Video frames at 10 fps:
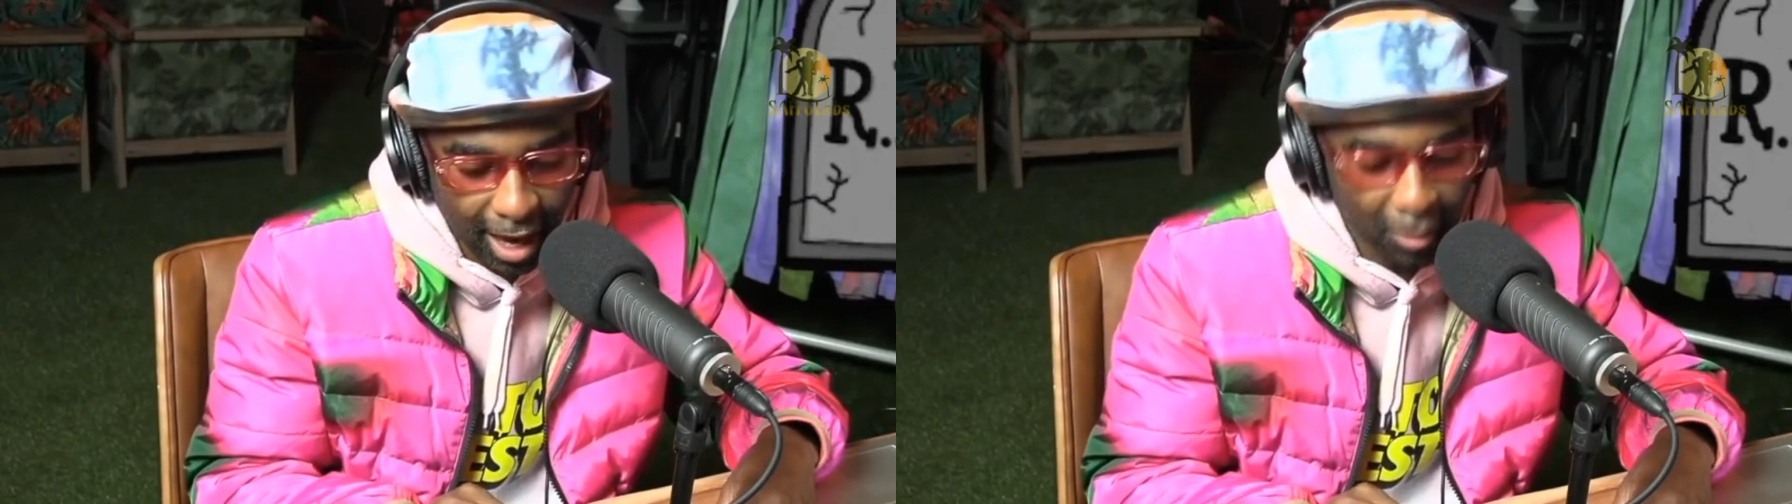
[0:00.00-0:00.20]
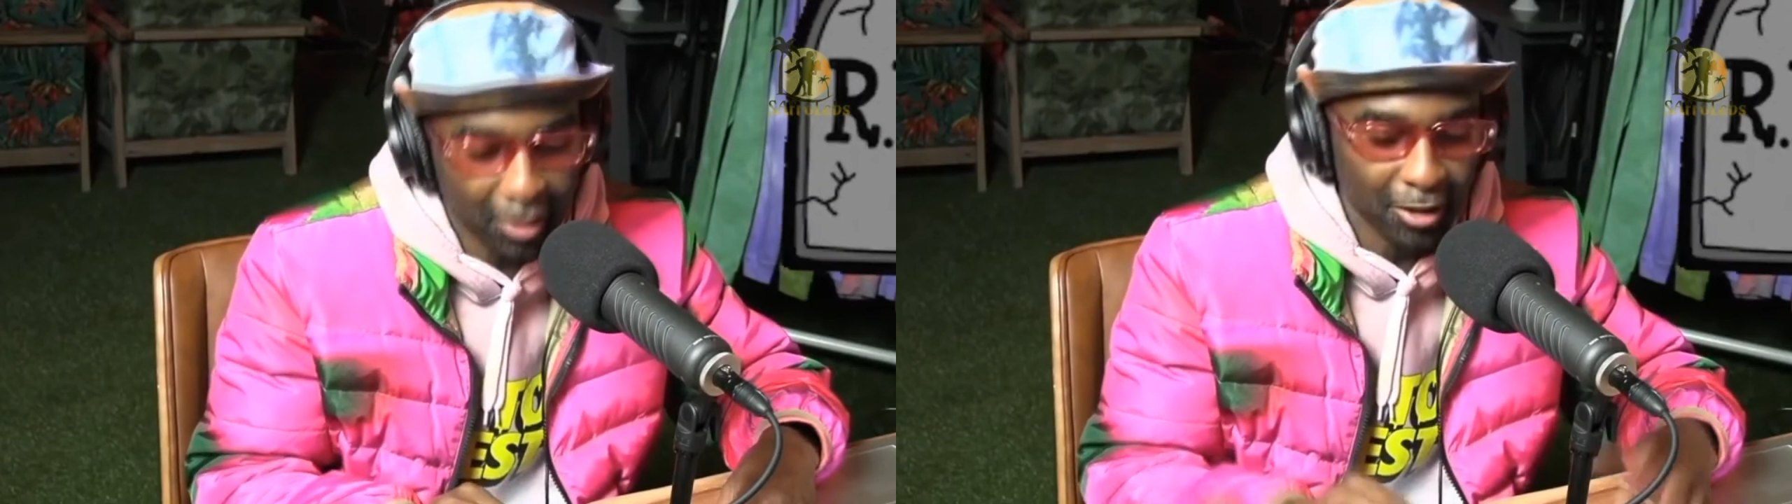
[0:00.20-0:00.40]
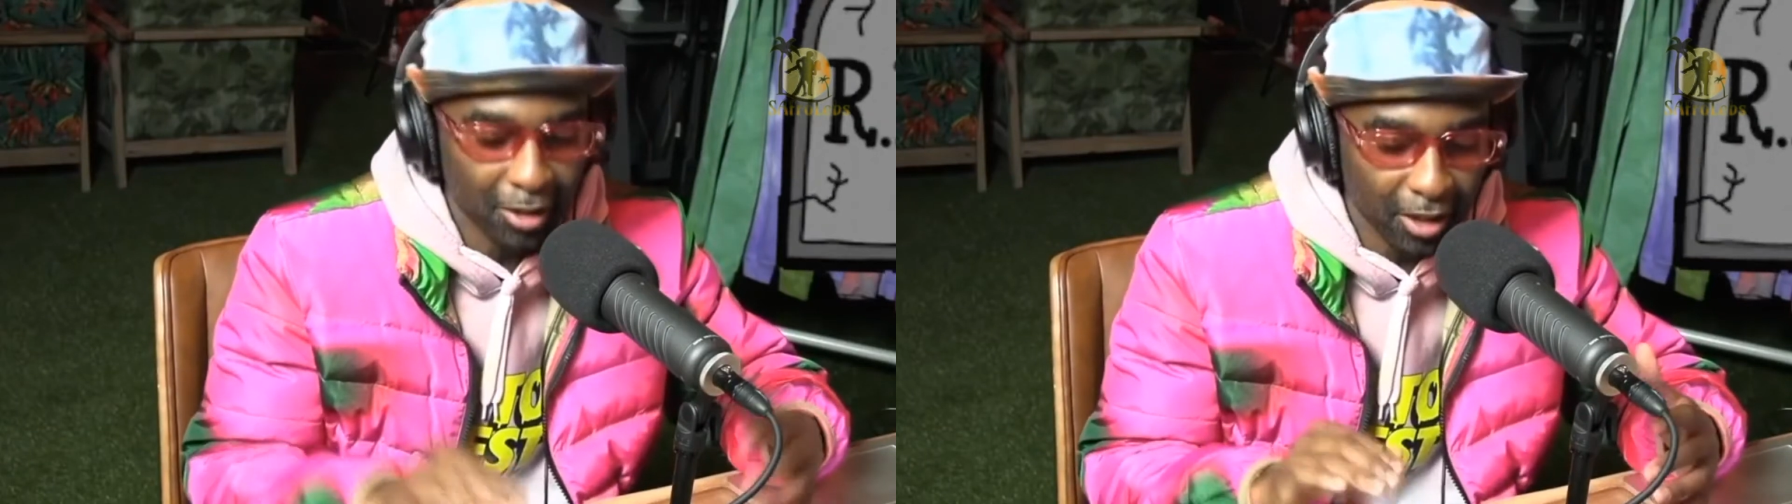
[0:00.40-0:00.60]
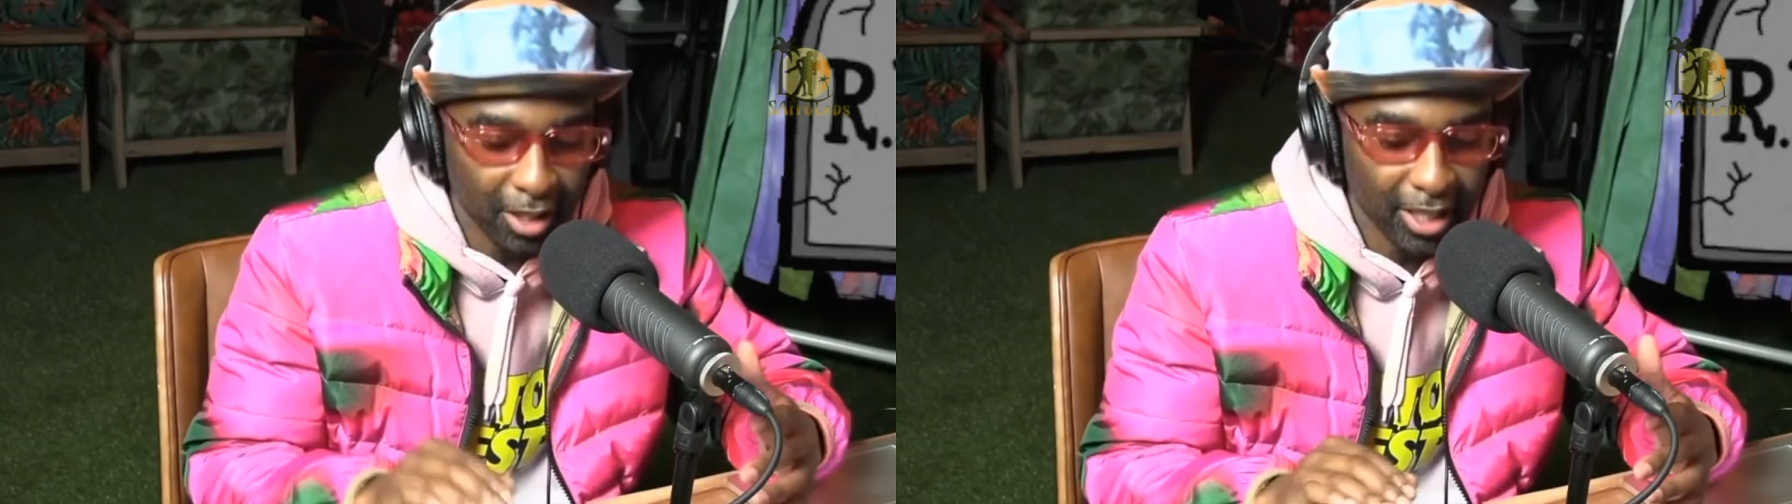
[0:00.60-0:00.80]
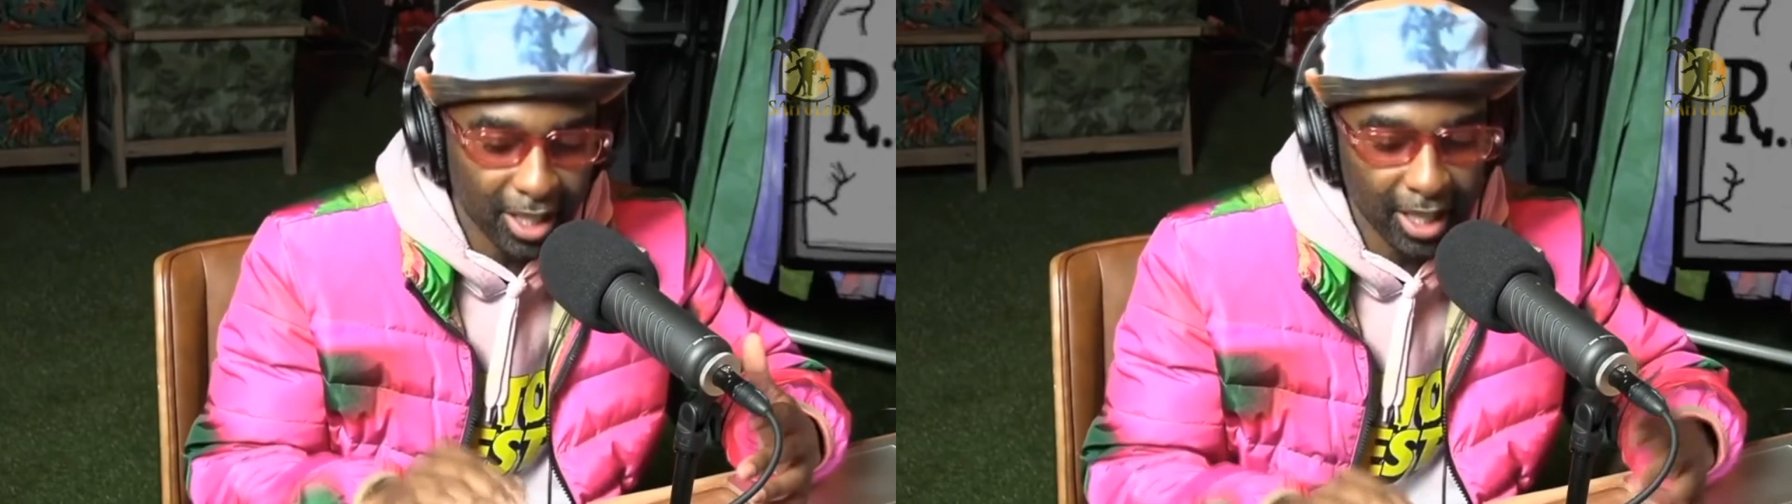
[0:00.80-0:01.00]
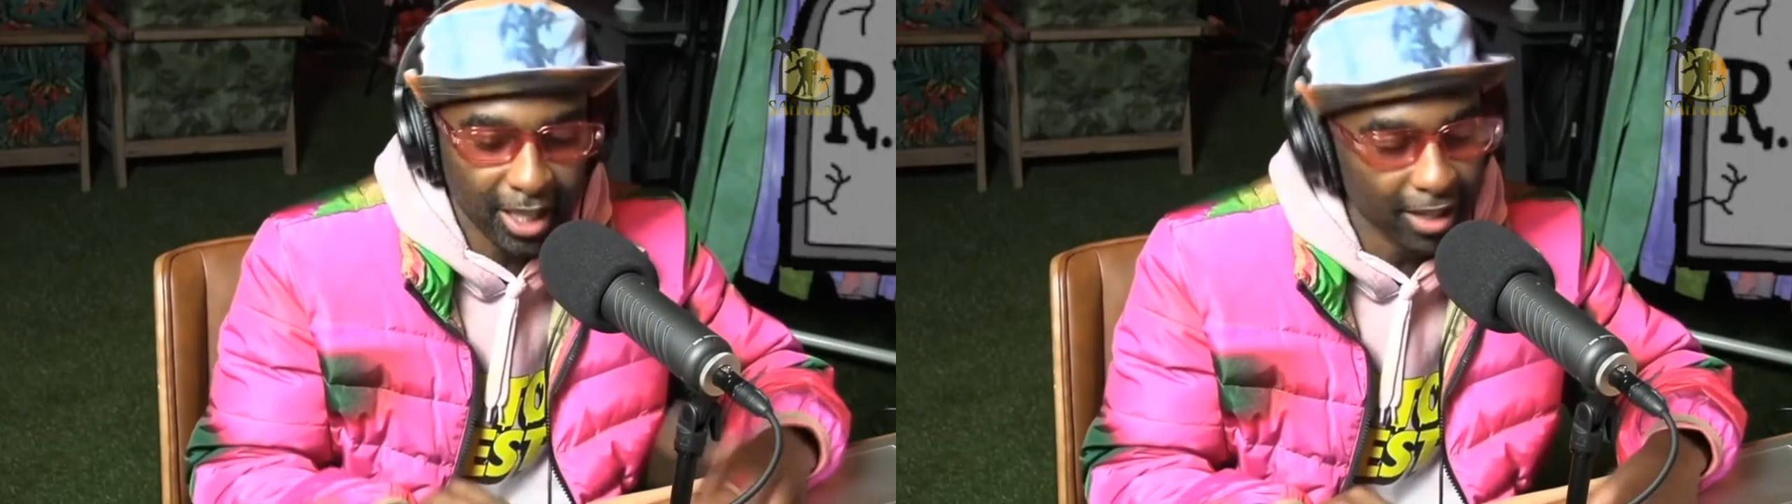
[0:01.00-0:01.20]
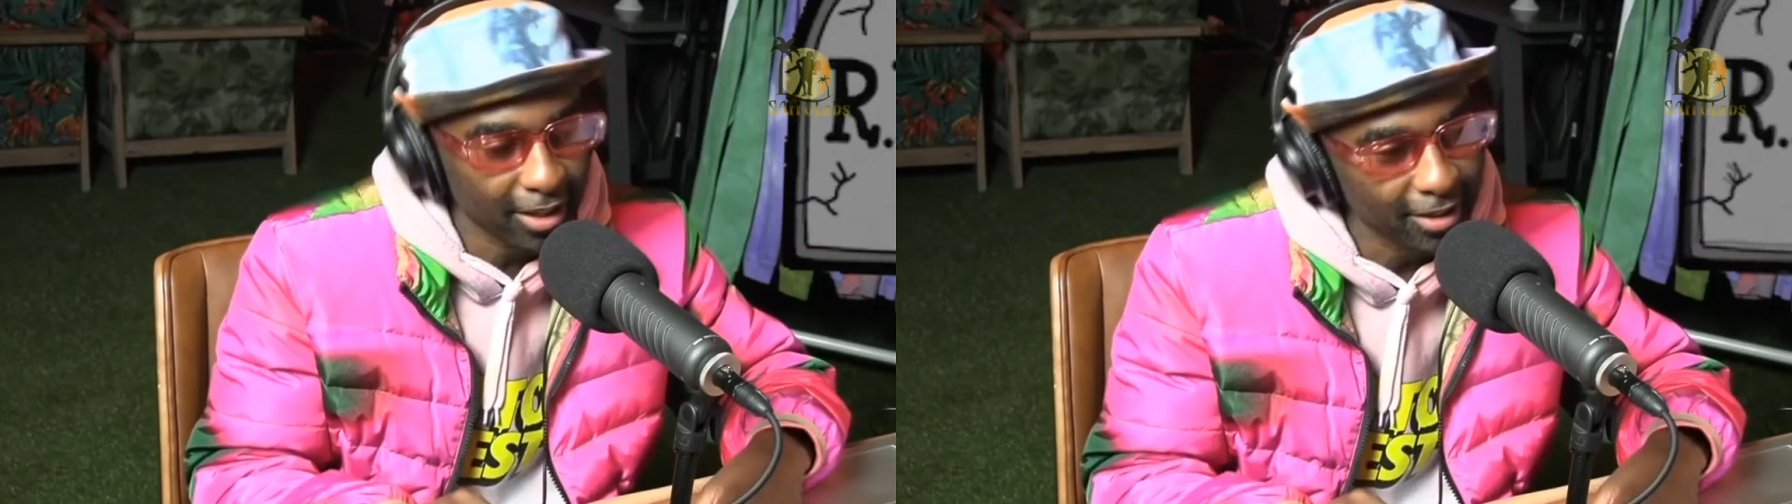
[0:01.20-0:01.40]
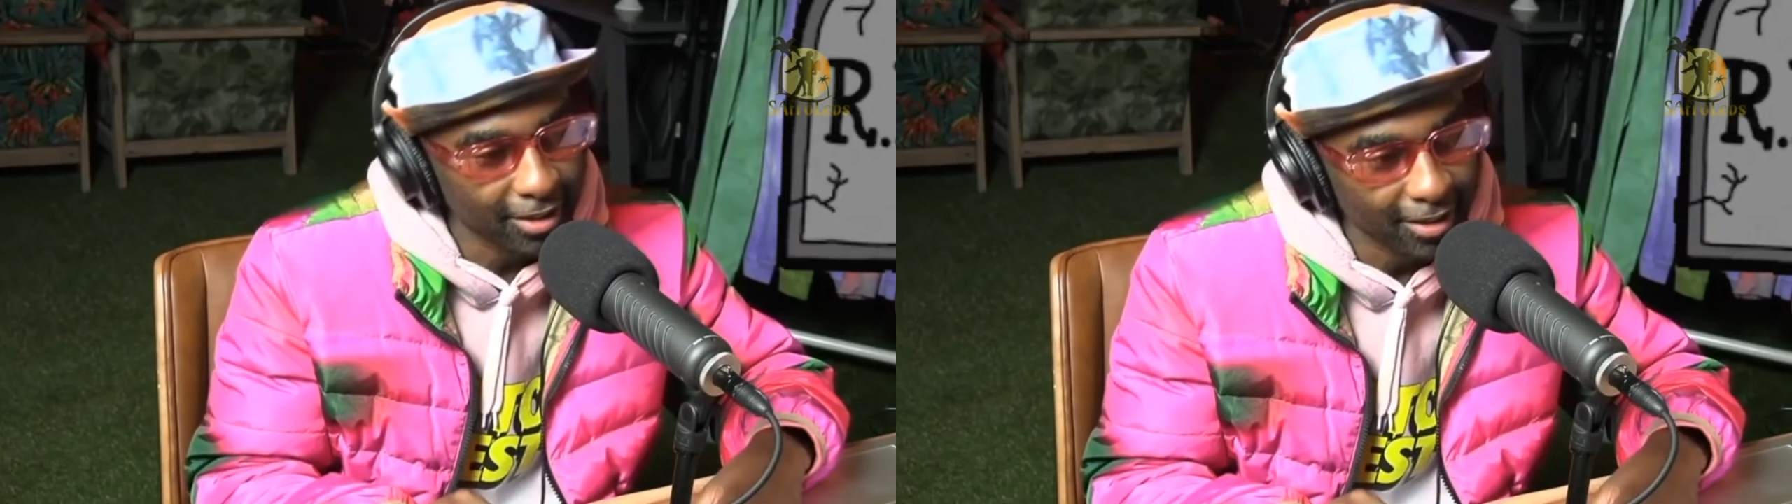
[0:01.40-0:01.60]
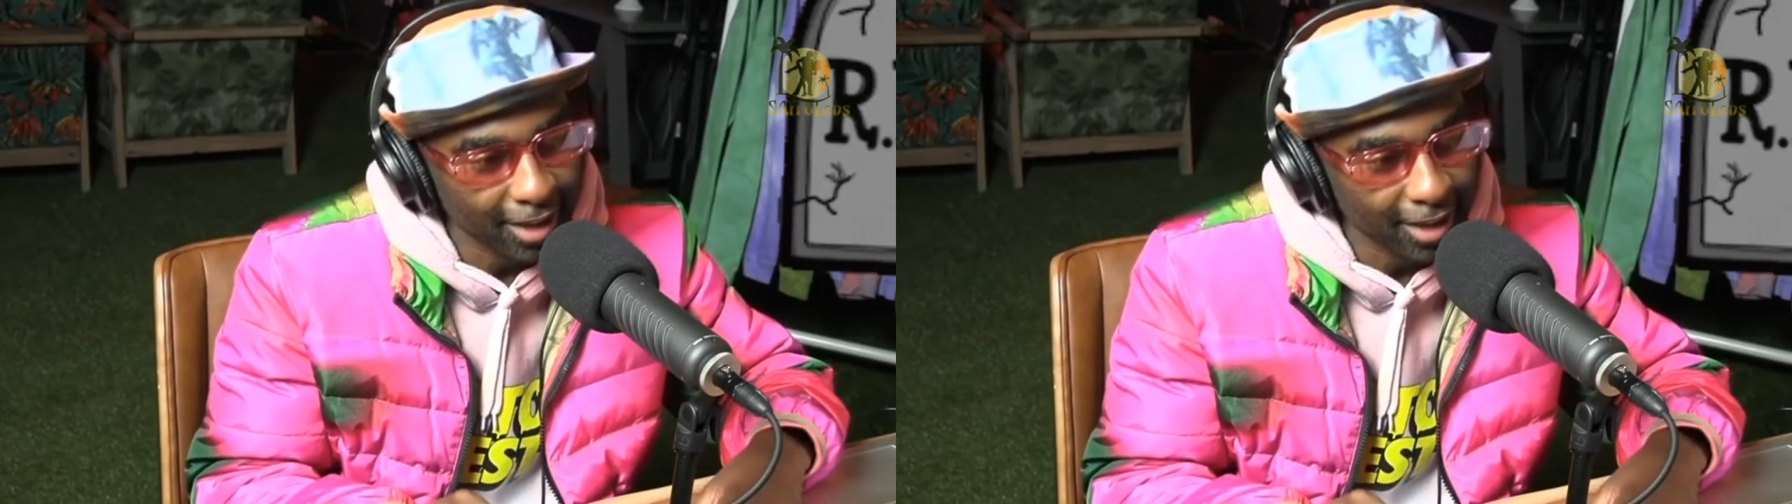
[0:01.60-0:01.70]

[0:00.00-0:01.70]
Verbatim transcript: I was a good kid.